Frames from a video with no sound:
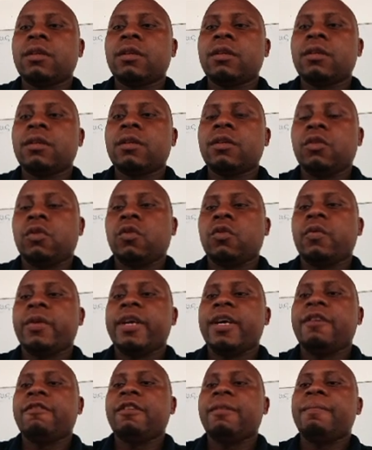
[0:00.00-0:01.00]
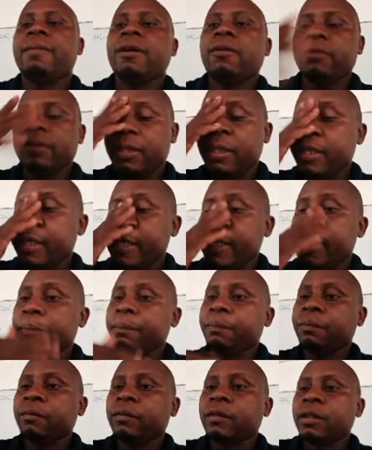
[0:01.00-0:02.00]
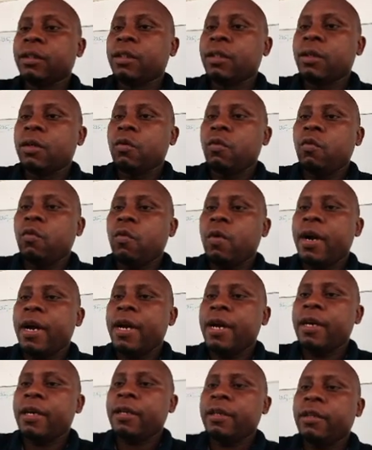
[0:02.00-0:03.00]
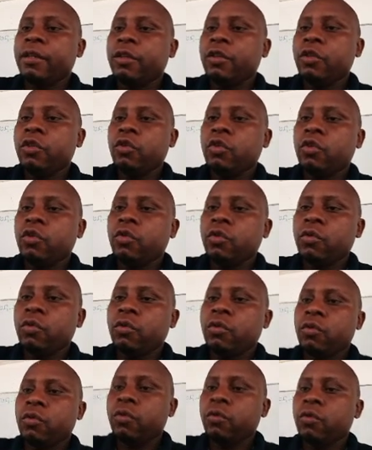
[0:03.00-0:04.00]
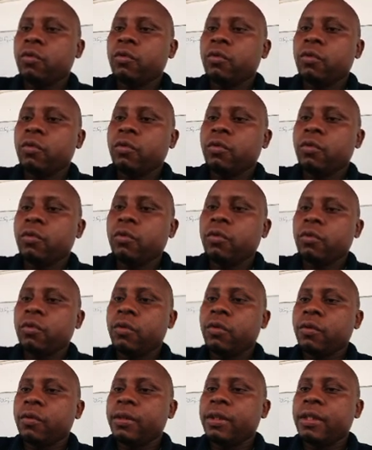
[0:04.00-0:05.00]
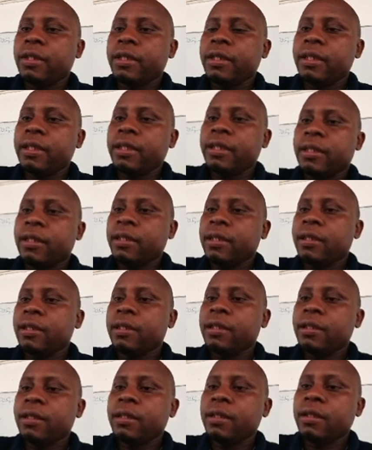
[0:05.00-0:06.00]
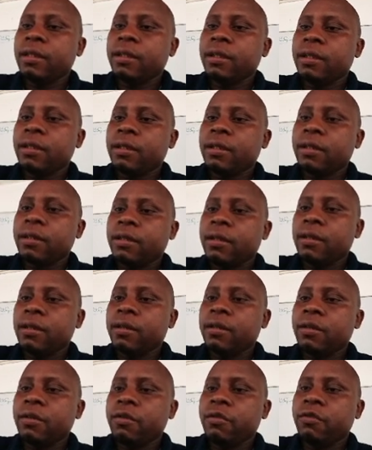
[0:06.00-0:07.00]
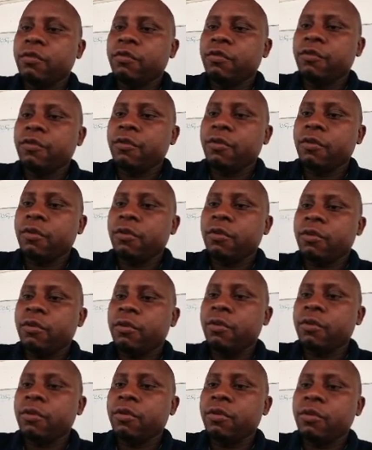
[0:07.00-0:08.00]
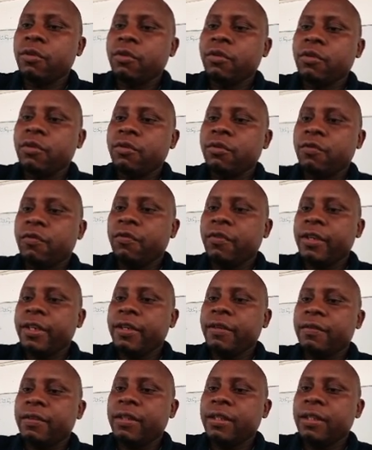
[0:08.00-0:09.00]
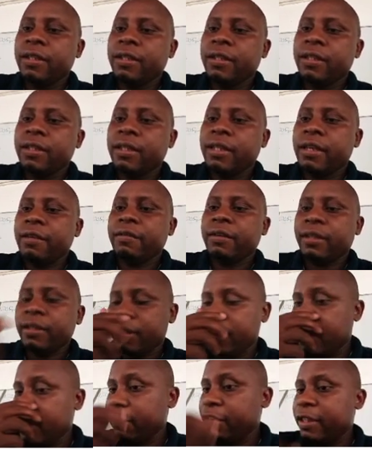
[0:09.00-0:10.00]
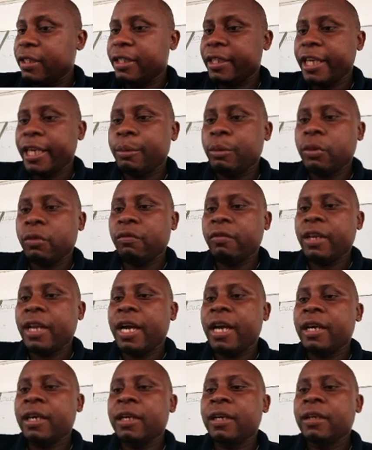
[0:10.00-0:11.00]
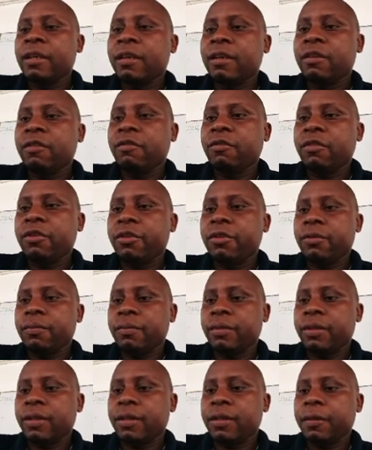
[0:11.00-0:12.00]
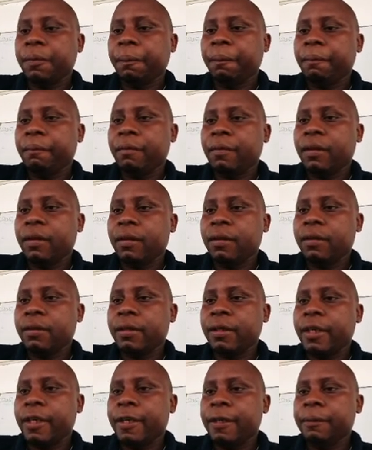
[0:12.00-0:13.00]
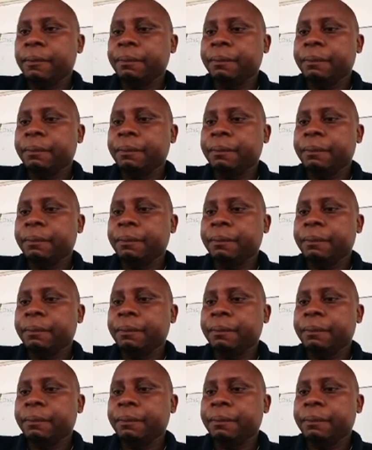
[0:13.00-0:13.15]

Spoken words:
So we have about 1, 2, 3, 4, 5, 6, 7. 7 types of lung volumes. Okay?